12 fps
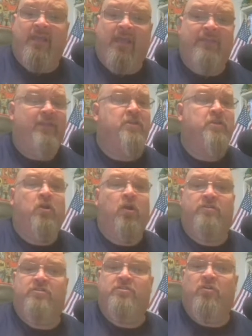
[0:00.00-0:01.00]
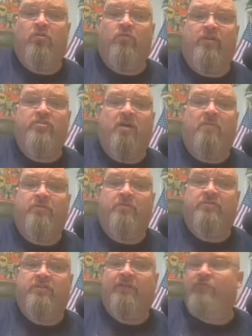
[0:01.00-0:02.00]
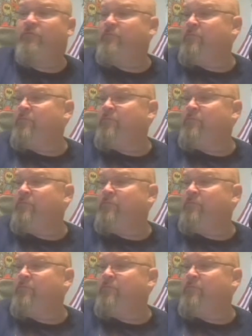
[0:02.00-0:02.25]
And thank you, Carson. You do a great job with your stuff.